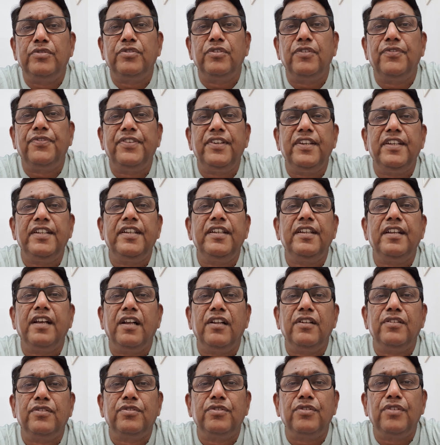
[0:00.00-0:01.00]
So phase is
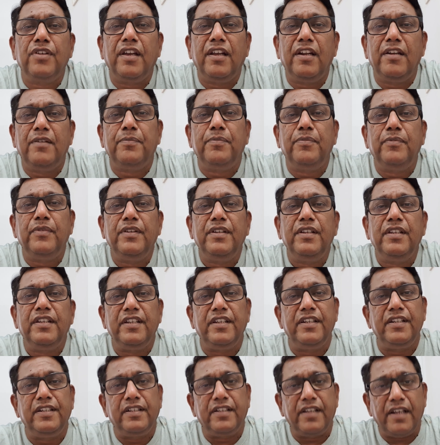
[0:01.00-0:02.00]
also help
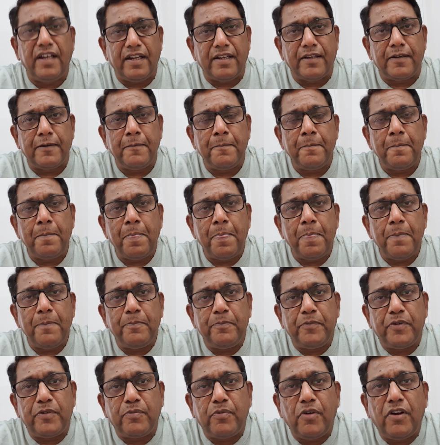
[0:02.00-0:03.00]
in that.
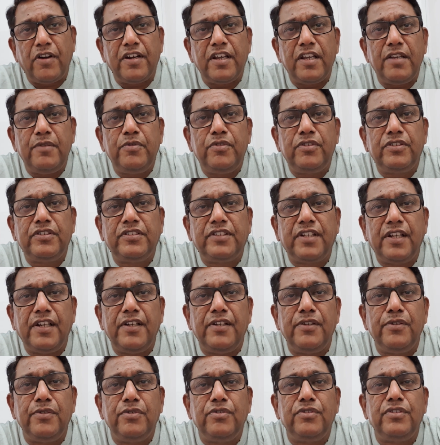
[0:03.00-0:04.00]
But what I would tell
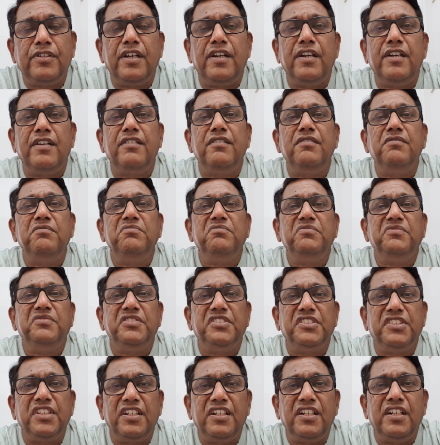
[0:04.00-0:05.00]
you that
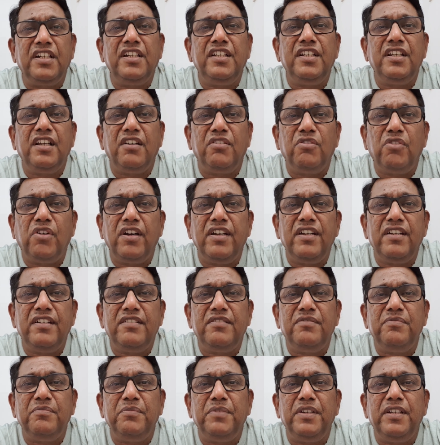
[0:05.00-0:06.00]
generally
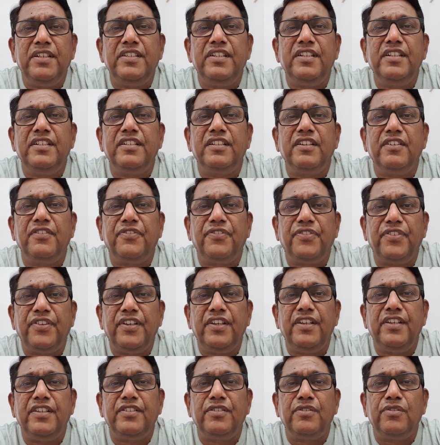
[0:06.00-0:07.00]
avoid measuring the
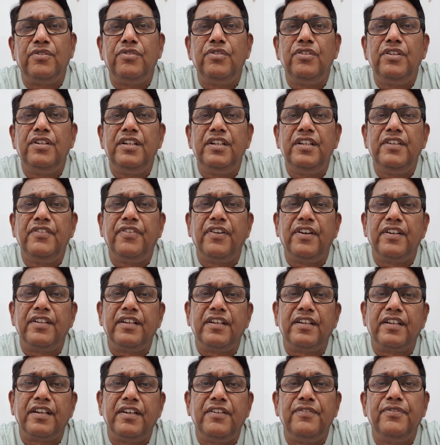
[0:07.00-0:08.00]
phase only for the
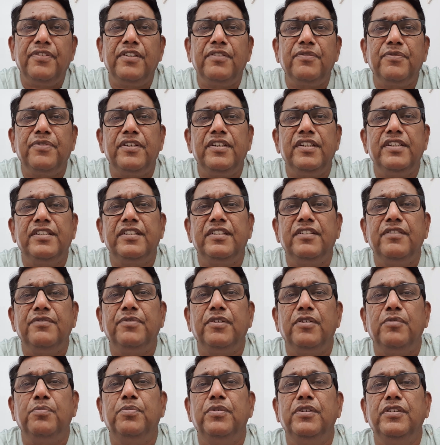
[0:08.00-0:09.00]
confirmation
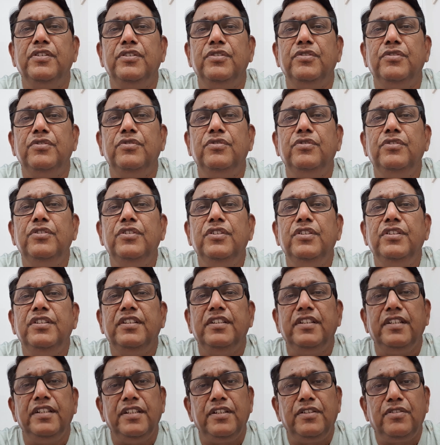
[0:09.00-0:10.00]
purpose. You
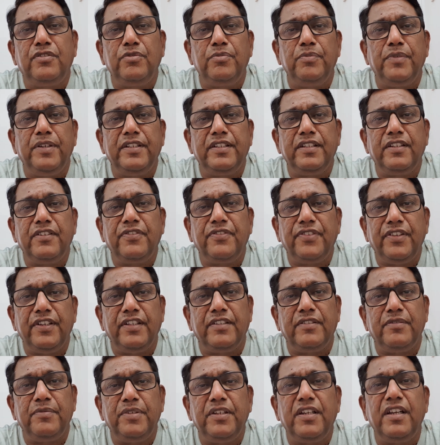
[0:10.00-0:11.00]
need to measure phase
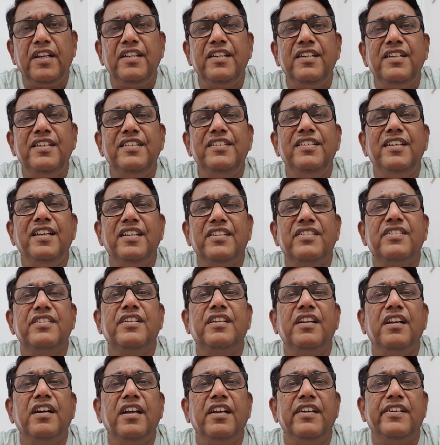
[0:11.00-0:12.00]
because it is
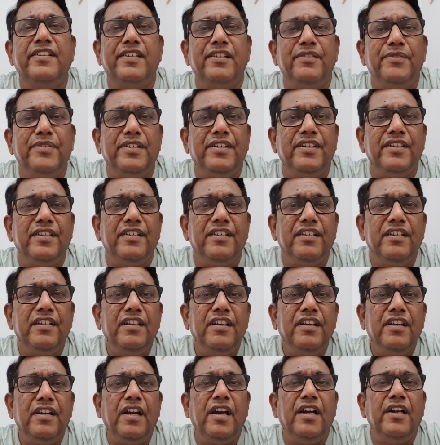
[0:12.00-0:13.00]
extra activity
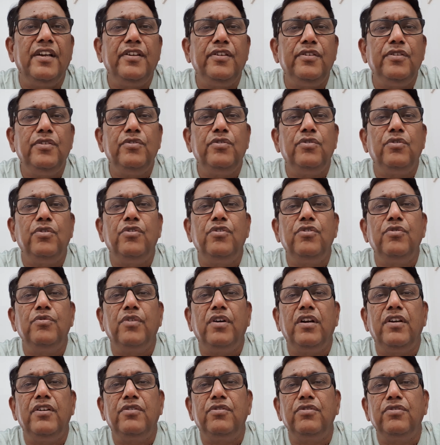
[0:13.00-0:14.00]
and you don't
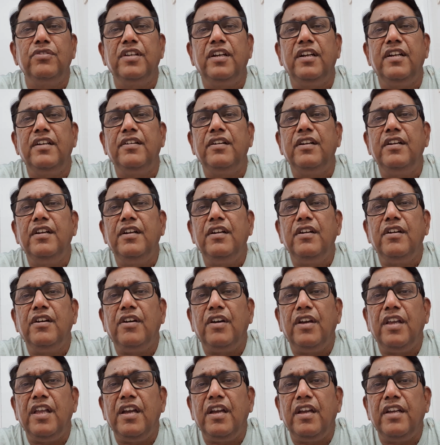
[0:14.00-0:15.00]
want to that
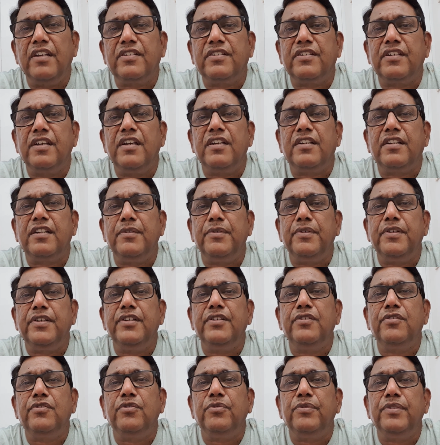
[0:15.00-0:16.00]
extra
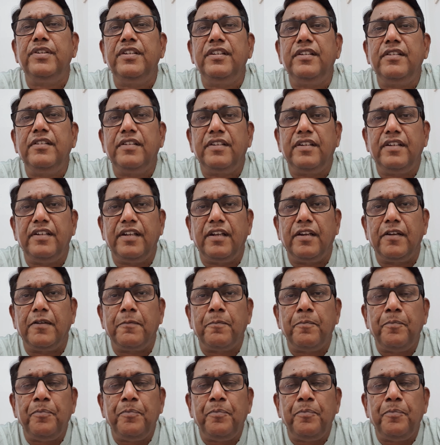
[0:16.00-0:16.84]
activity to be done.